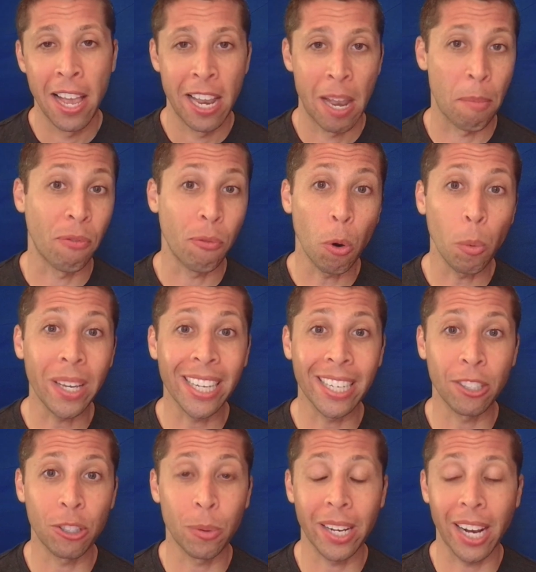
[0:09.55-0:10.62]
And before we get
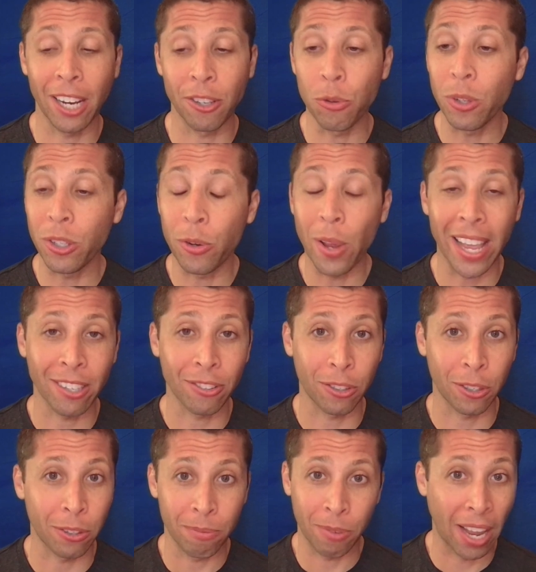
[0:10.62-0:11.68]
into it, I do need to
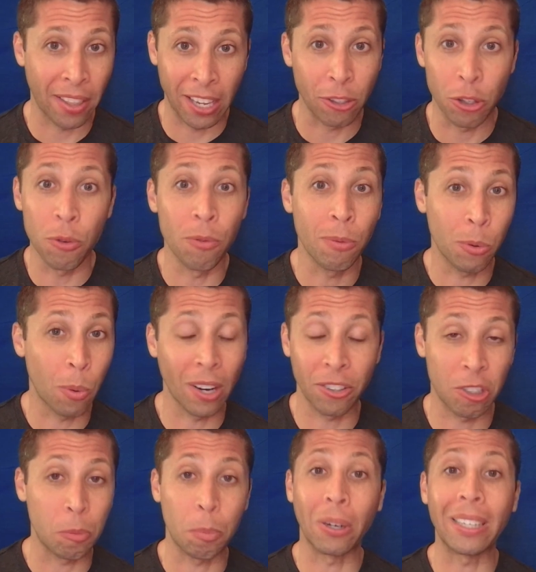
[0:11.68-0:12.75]
answer, I think, two
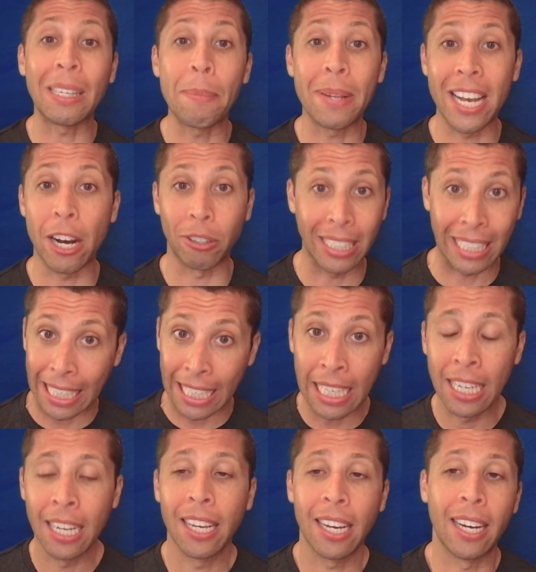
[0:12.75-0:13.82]
questions preliminarily.
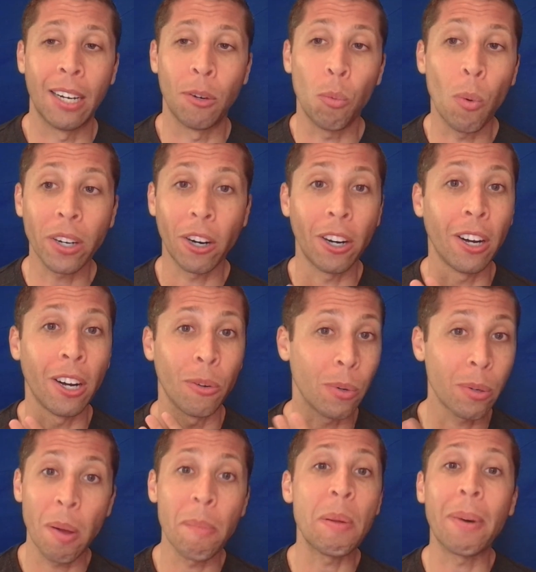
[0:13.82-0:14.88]
Uh, what uh, what do
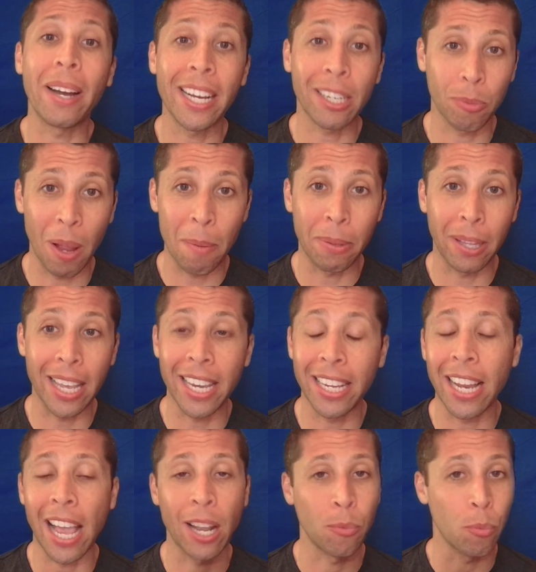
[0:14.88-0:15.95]
I mean by XY plane,
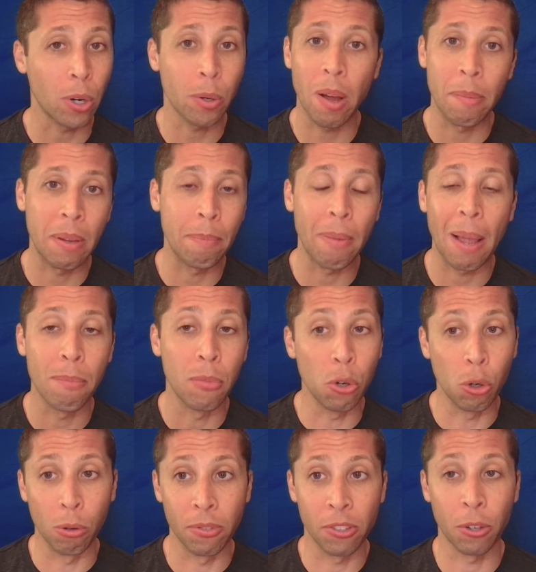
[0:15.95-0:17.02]
and what do I mean by
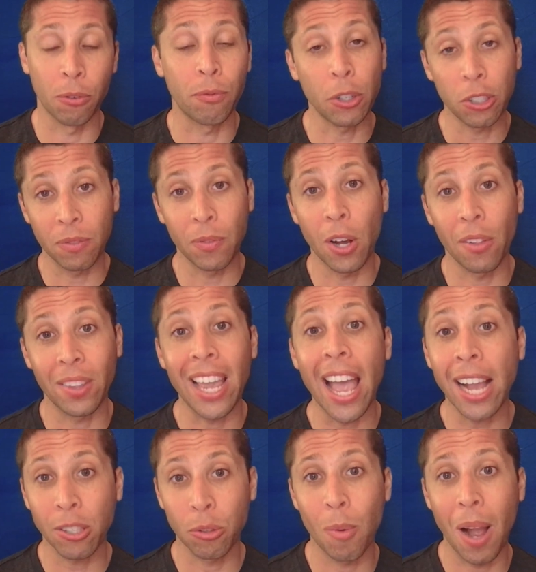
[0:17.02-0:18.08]
move? So first of all, the
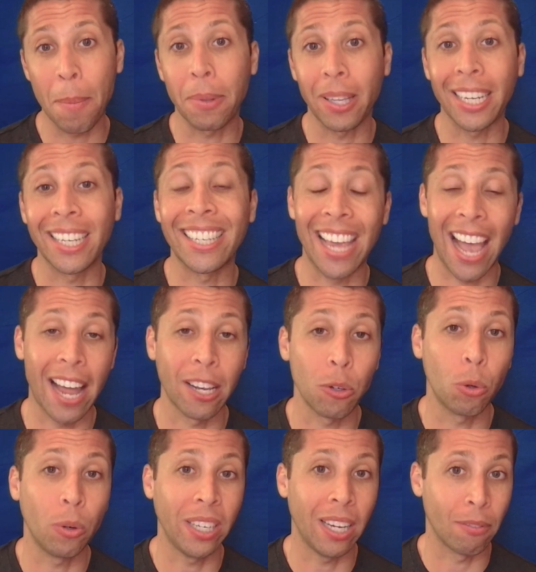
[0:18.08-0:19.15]
XY plane
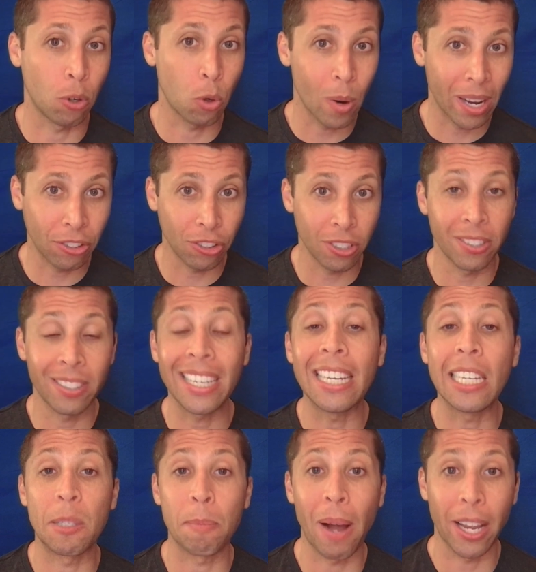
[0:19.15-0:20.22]
category of questions
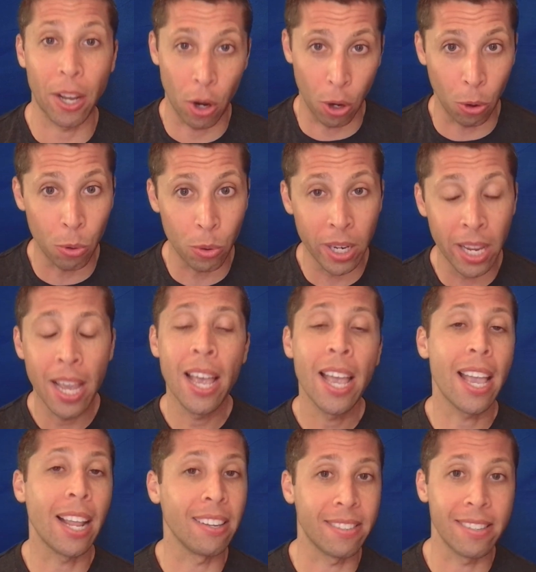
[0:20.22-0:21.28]
is my own.
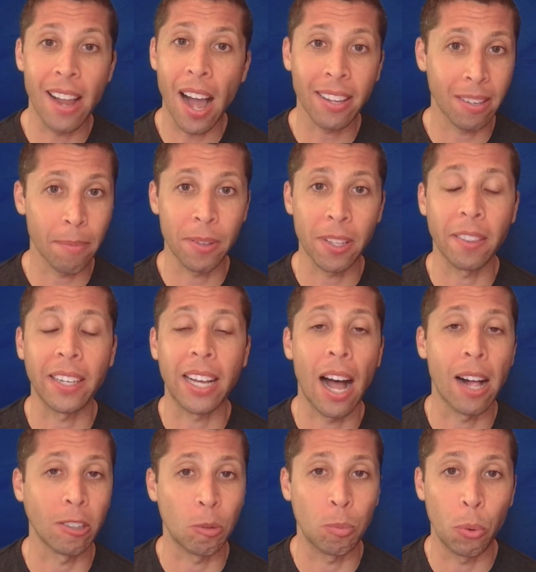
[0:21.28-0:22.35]
It is not something that the
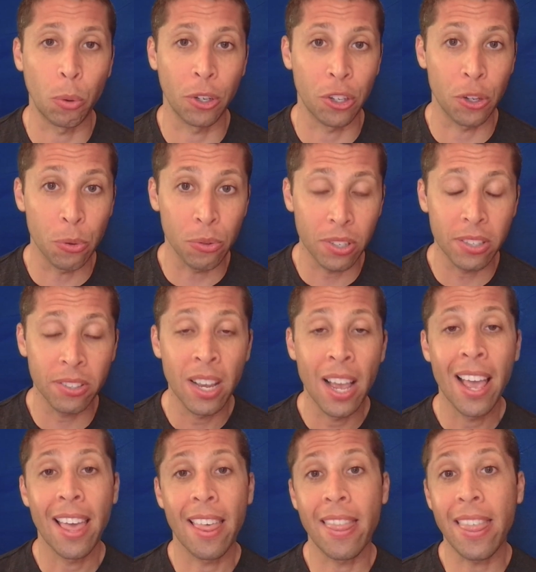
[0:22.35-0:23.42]
College Board uses.
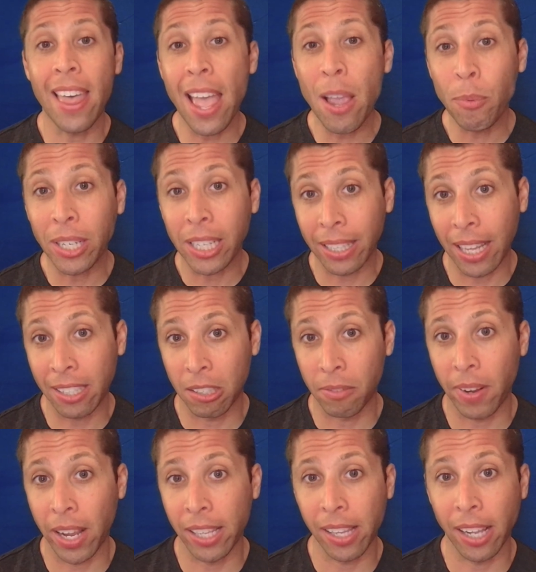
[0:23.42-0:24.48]
They would
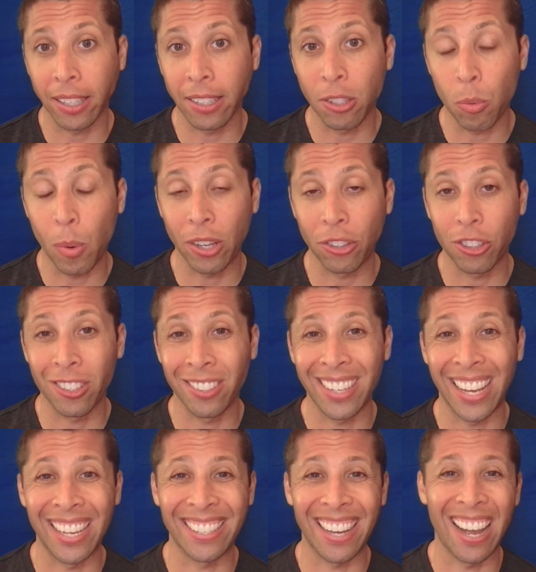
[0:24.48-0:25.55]
classify a lot of these questions
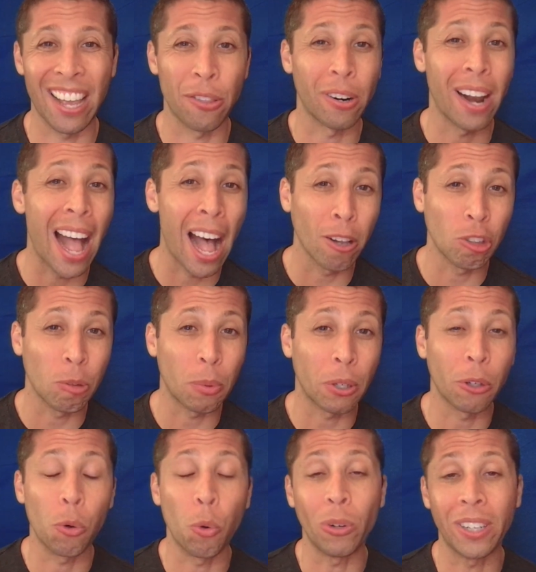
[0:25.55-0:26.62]
as either algebra
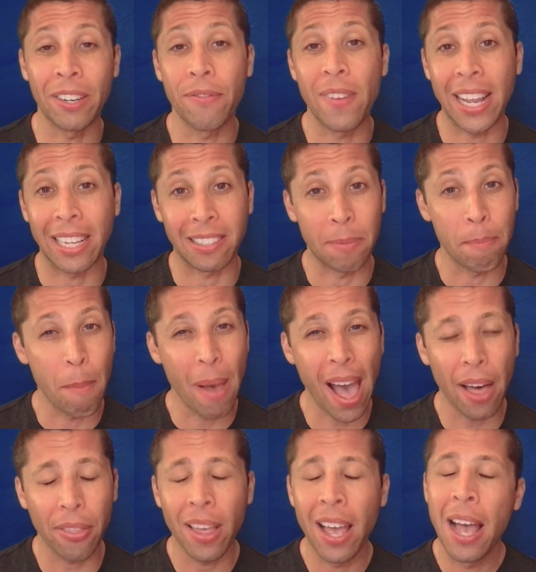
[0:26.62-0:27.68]
or advanced
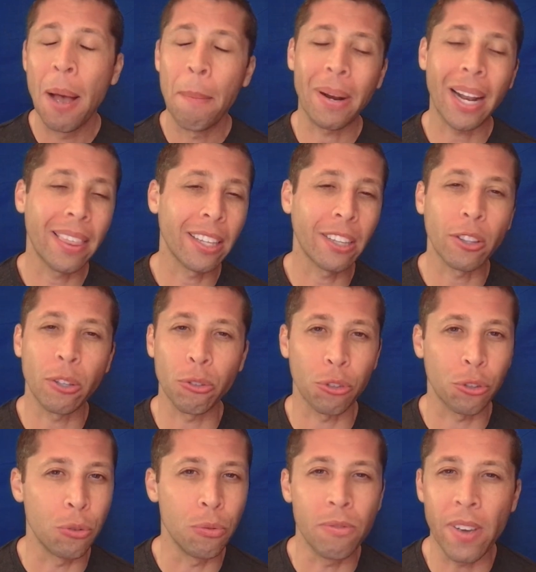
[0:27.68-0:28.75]
math, but I think that those are
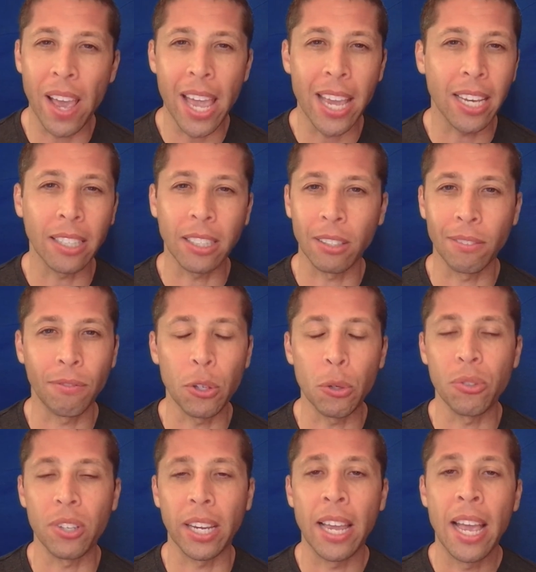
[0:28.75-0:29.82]
too vague and
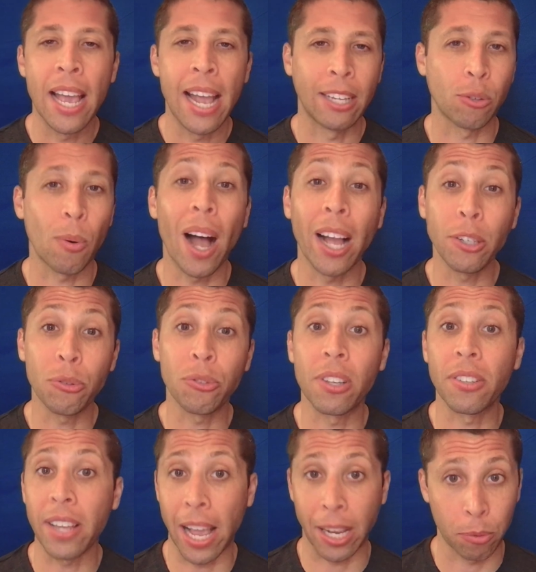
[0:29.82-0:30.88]
confusing, and so I use
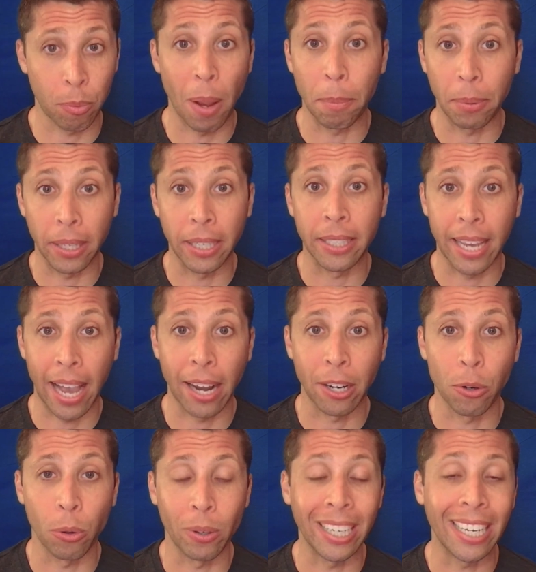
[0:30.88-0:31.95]
this XY plane
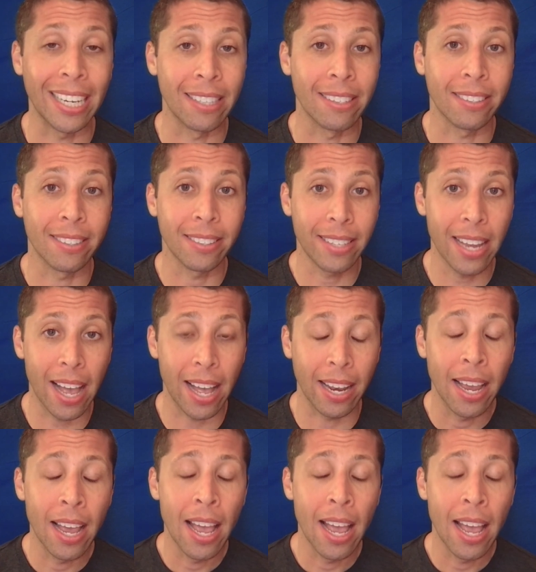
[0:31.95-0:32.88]
category instead.